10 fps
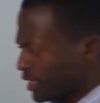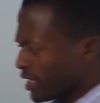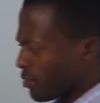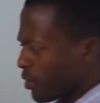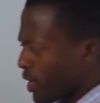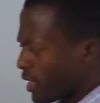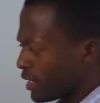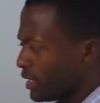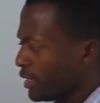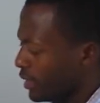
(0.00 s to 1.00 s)
number
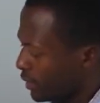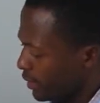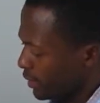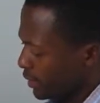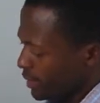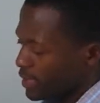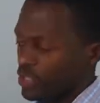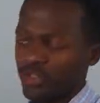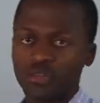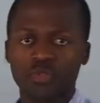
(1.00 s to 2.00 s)
one, the
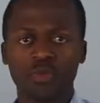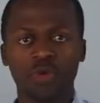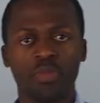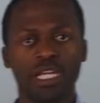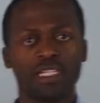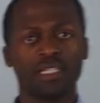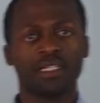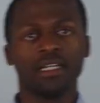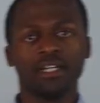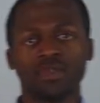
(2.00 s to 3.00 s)
issue of small batching.
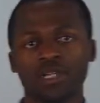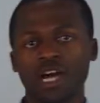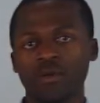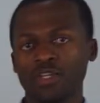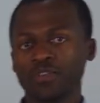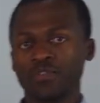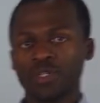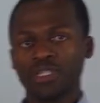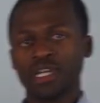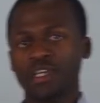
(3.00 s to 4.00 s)
So now when you're
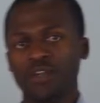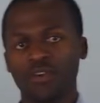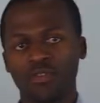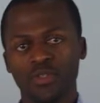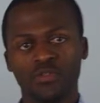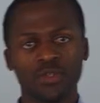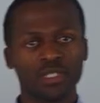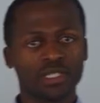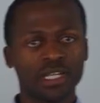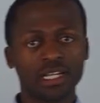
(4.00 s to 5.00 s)
first starting off, you
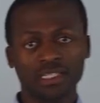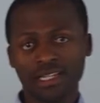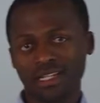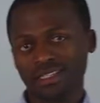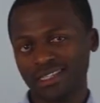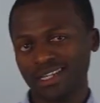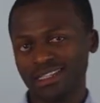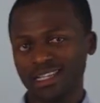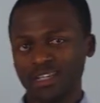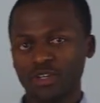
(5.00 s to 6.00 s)
first start, start
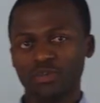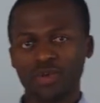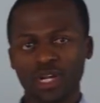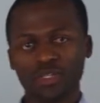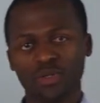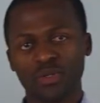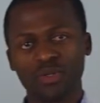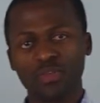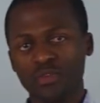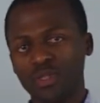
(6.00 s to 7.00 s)
selling your product
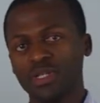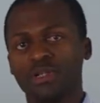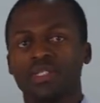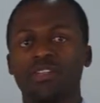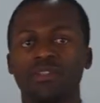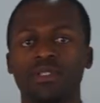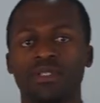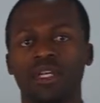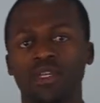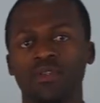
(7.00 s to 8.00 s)
or offering your
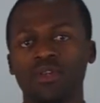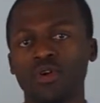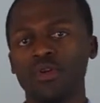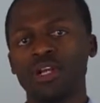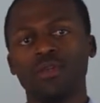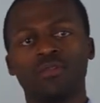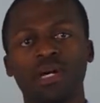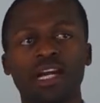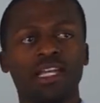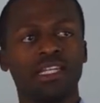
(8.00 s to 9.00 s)
service, you don't want to
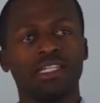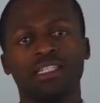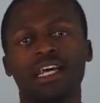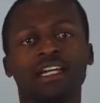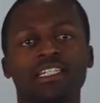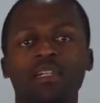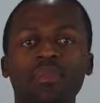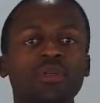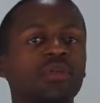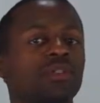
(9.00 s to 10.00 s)
buy an entire
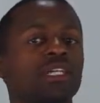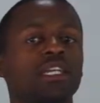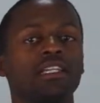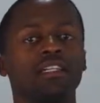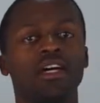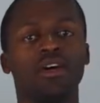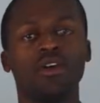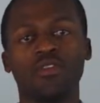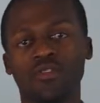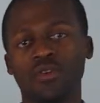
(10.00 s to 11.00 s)
shipping container
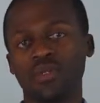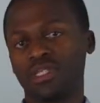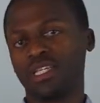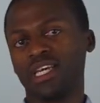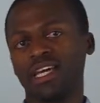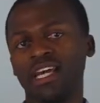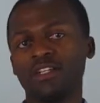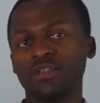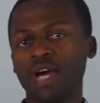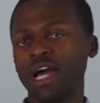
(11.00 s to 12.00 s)
of goods
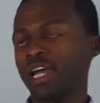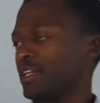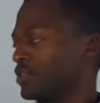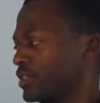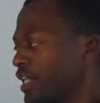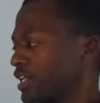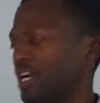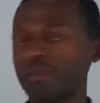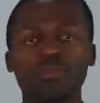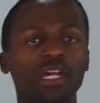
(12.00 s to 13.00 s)
and try and then
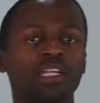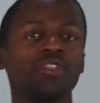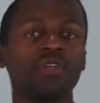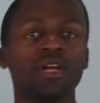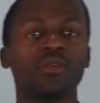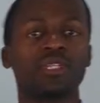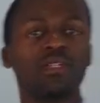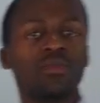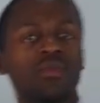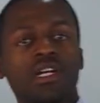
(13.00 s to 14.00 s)
come back and try to
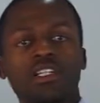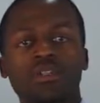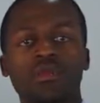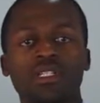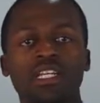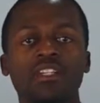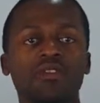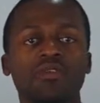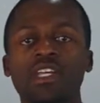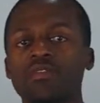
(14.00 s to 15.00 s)
sell to customers that
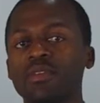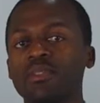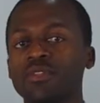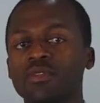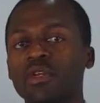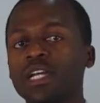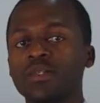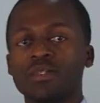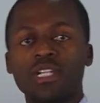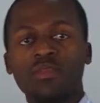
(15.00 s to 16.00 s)
you've never tried
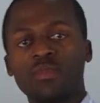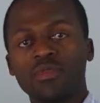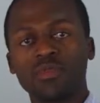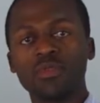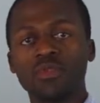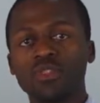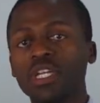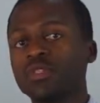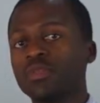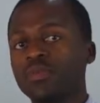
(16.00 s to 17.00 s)
to sell to
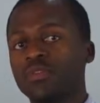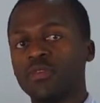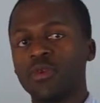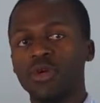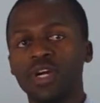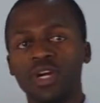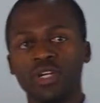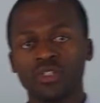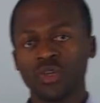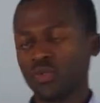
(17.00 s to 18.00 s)
sell to before.
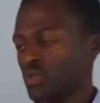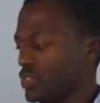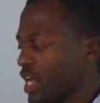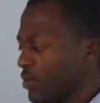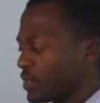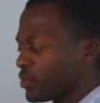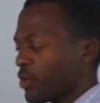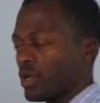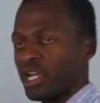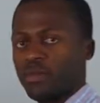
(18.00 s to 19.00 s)
So you start with
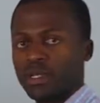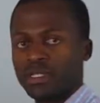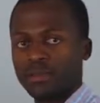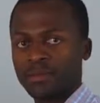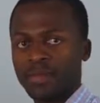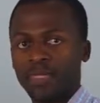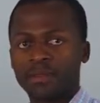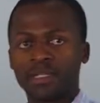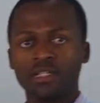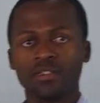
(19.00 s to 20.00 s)
small numbers,
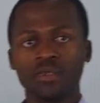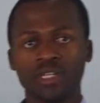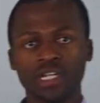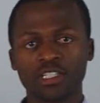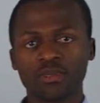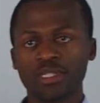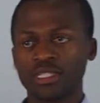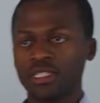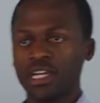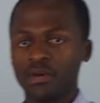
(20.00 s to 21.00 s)
sell to your customers,
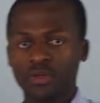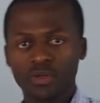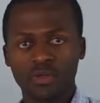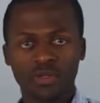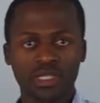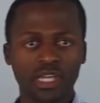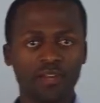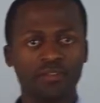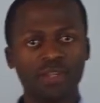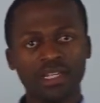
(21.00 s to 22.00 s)
see how it goes, get a
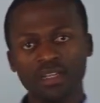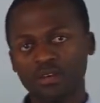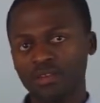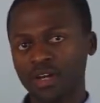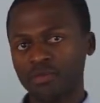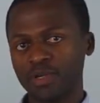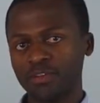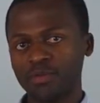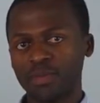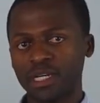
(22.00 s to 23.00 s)
feeling of how
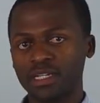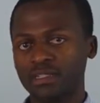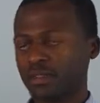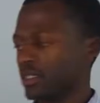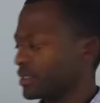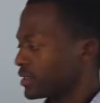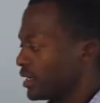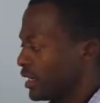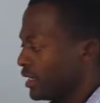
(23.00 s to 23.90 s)
everybody is, is